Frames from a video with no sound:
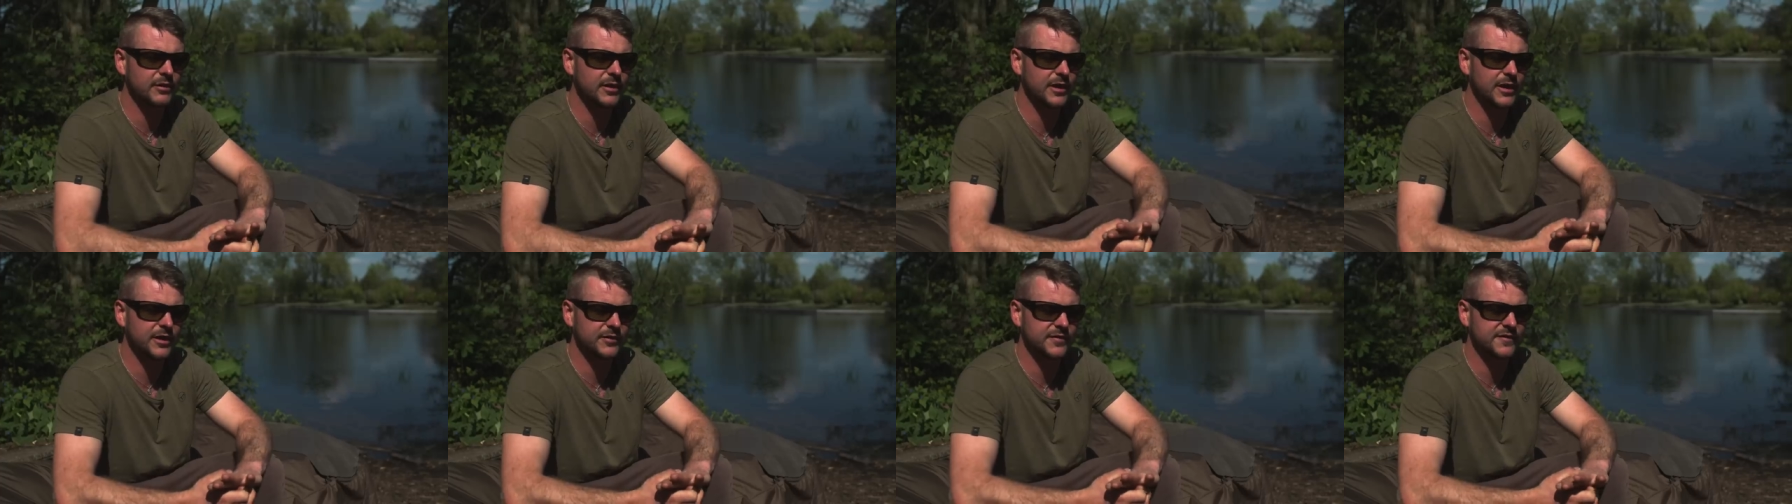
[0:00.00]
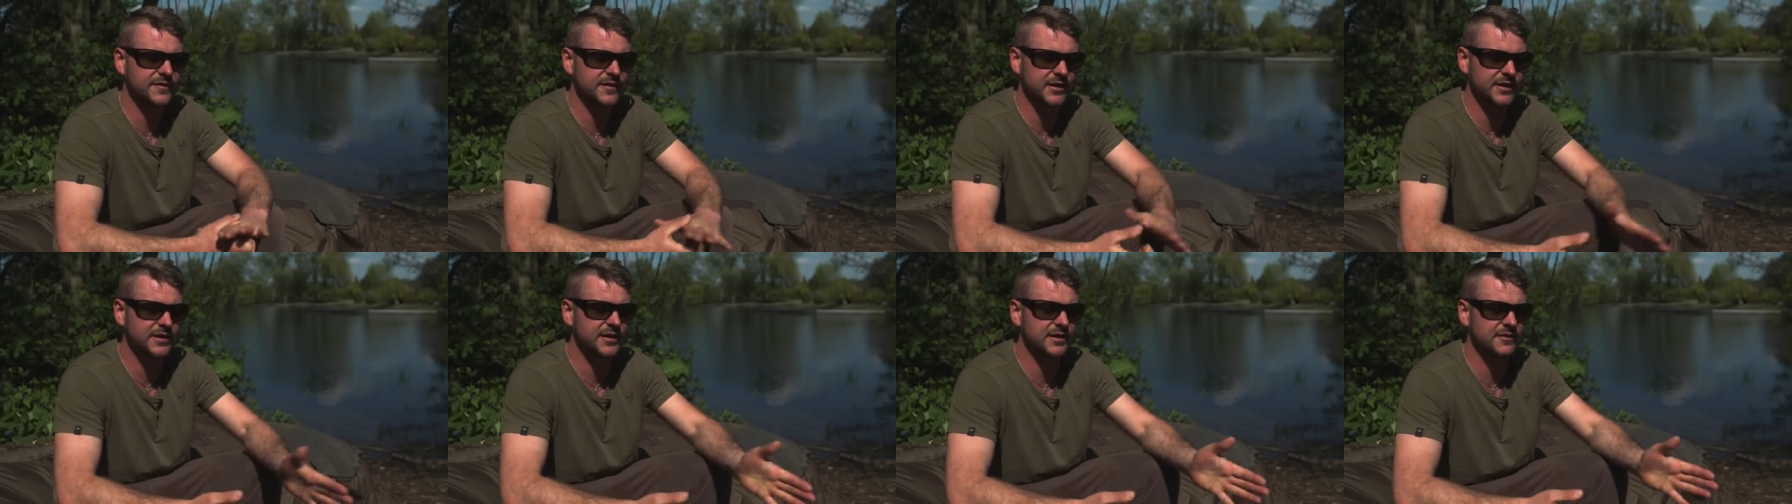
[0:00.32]
Like, I'd
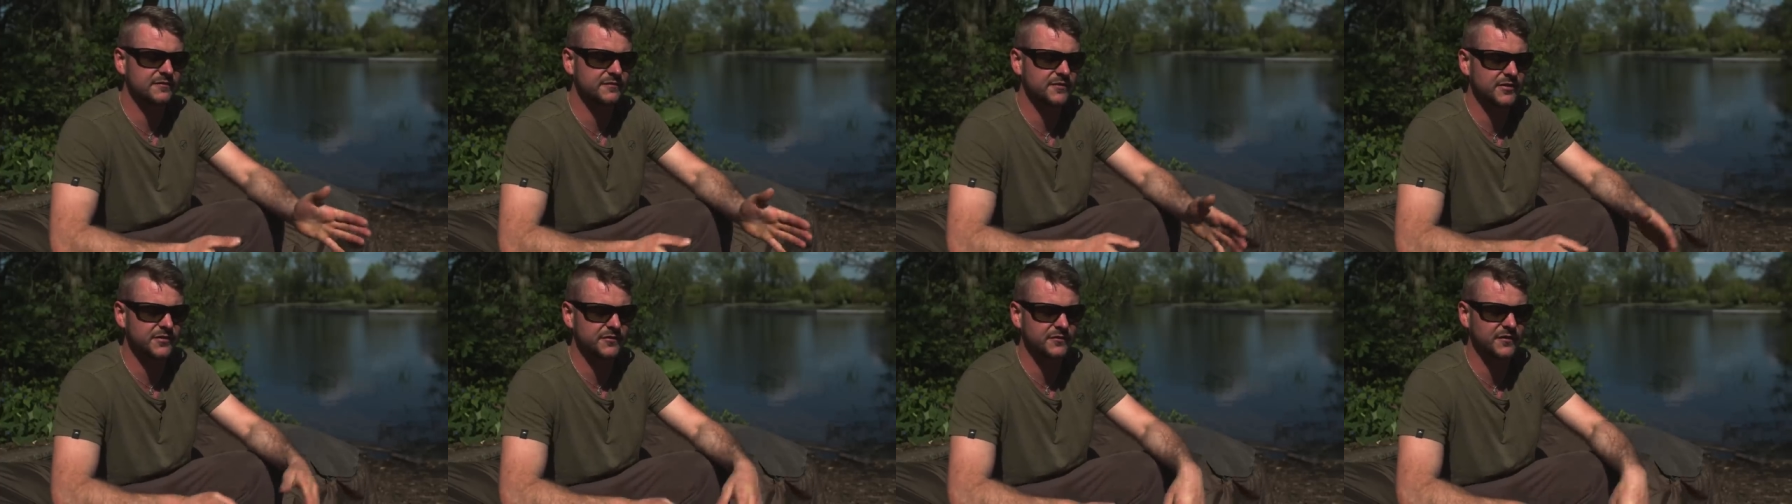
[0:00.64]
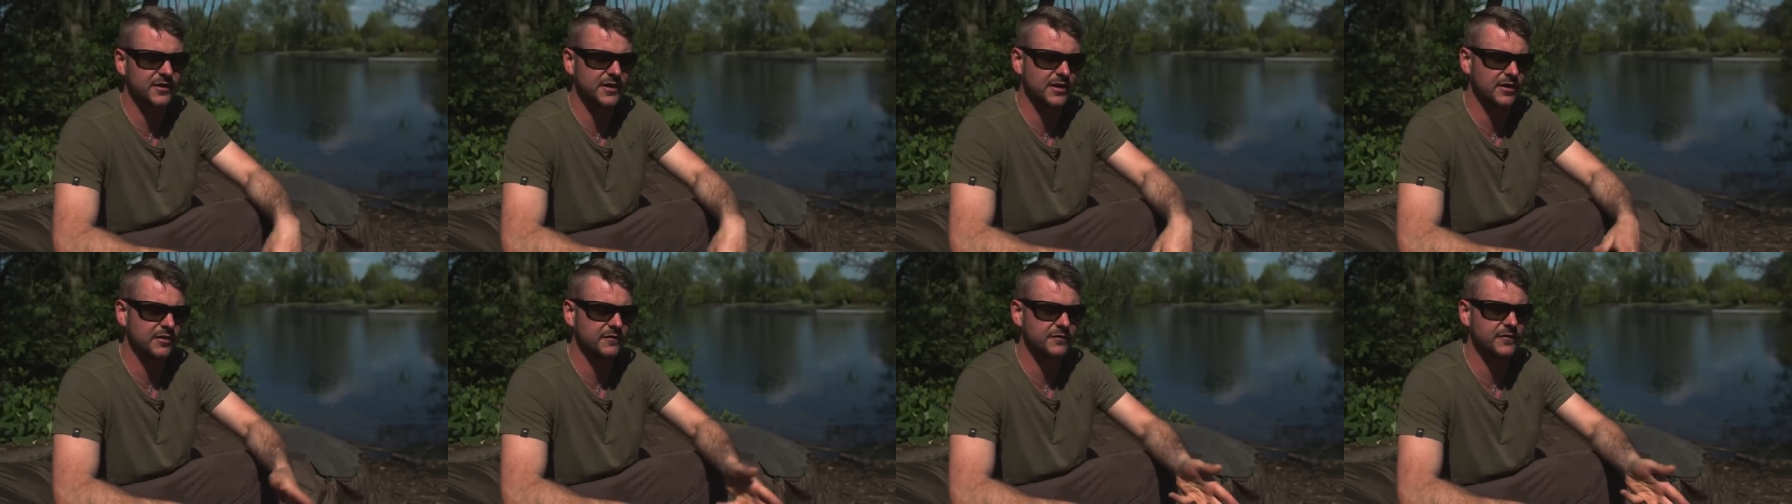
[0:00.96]
seen this fish
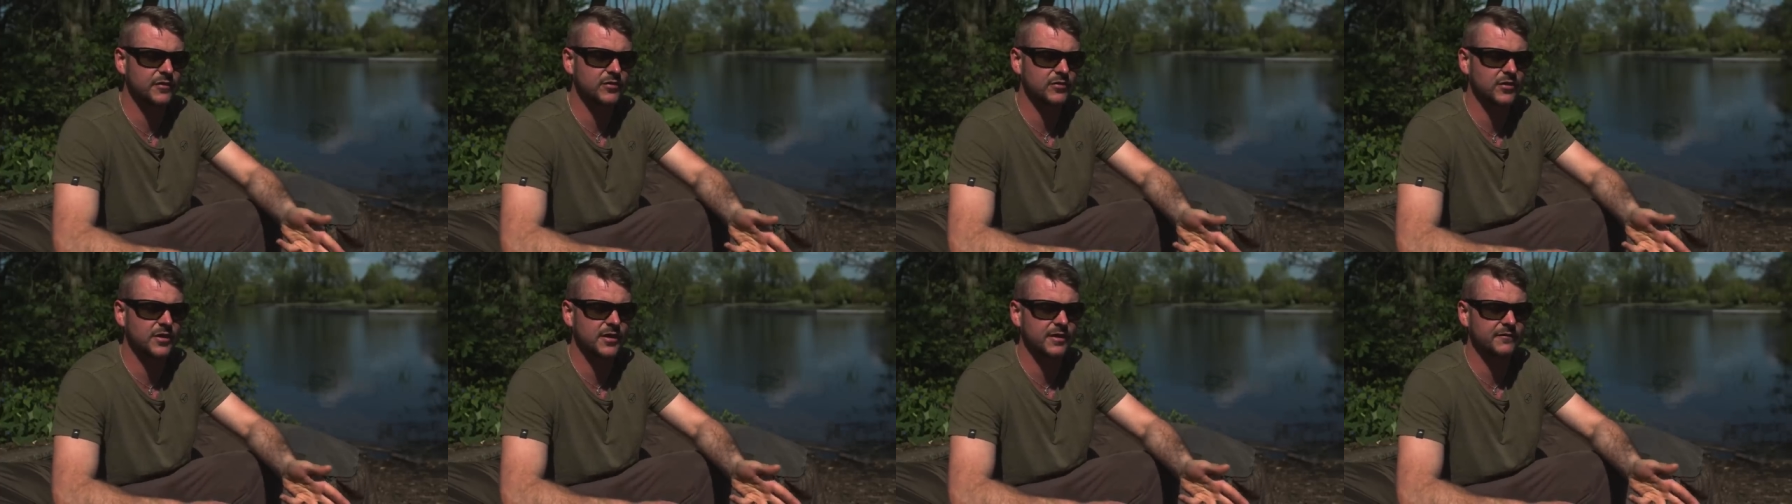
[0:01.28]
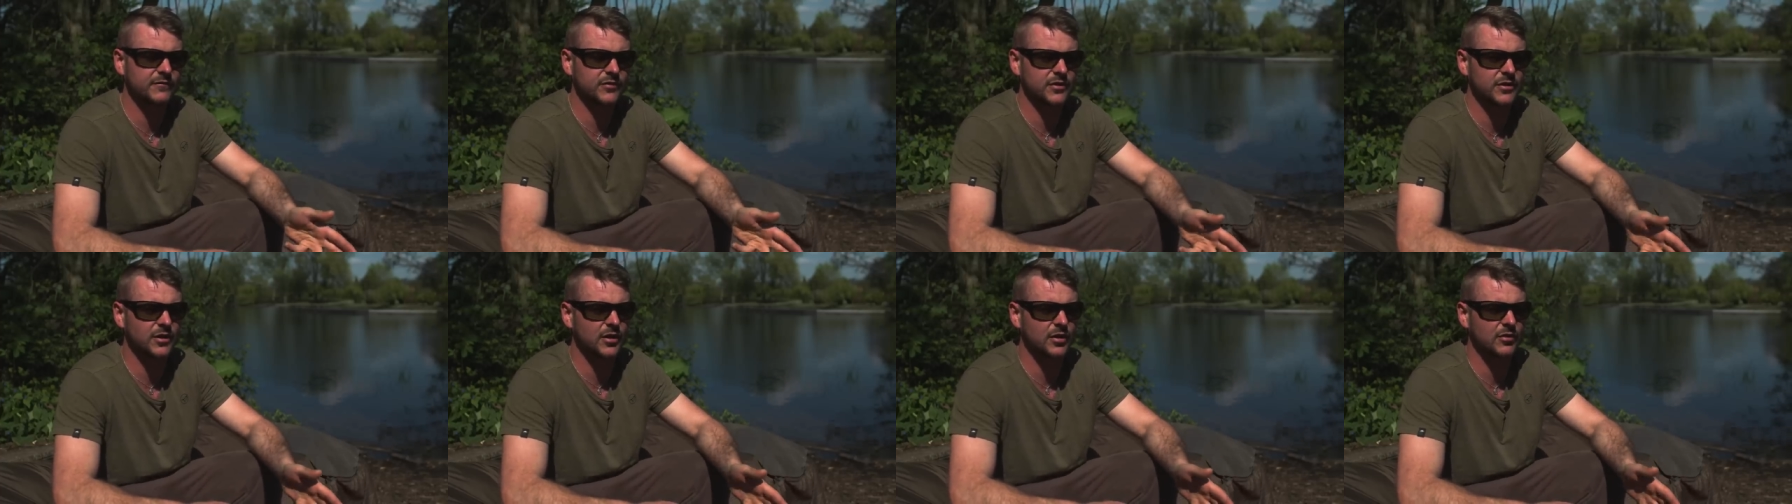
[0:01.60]
feed and I thought I'm going to
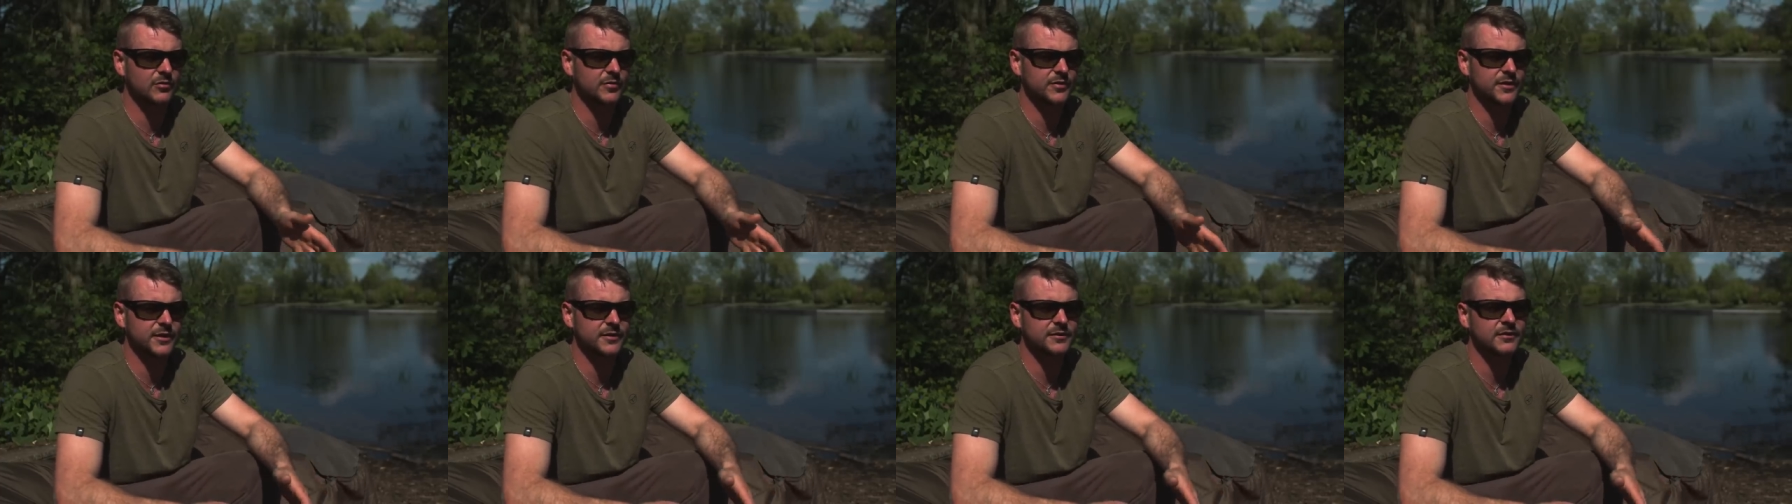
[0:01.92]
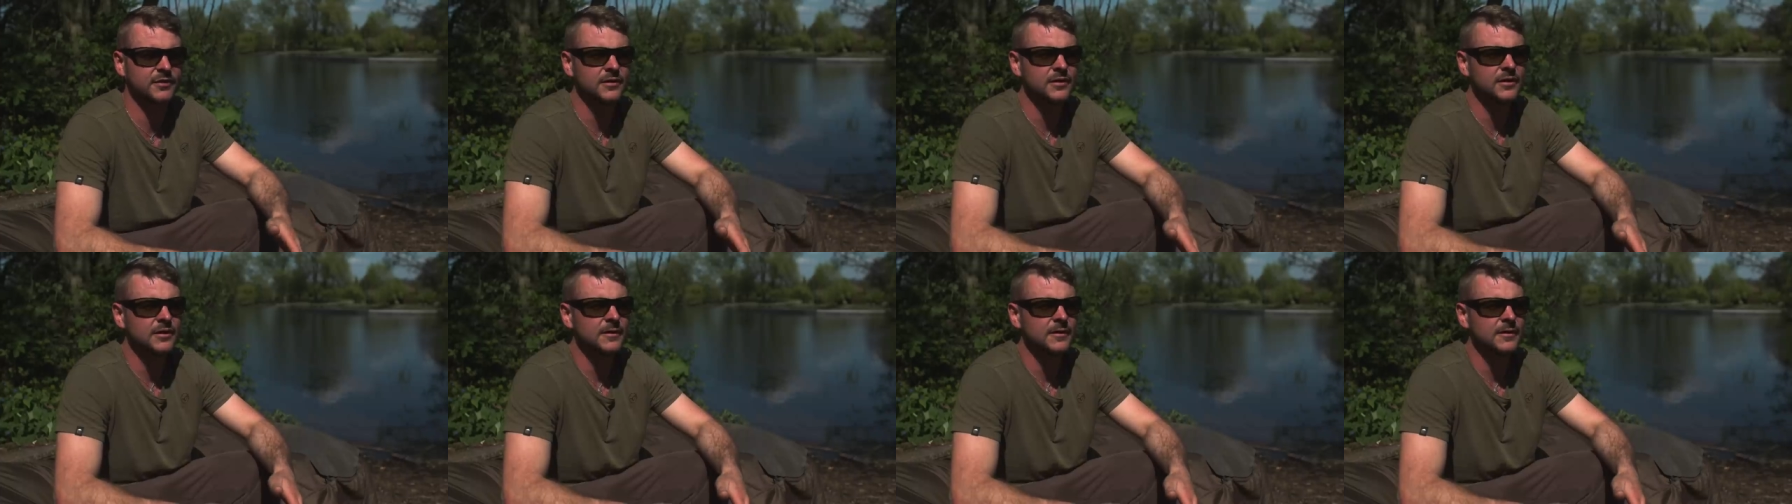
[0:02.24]
have a go, and then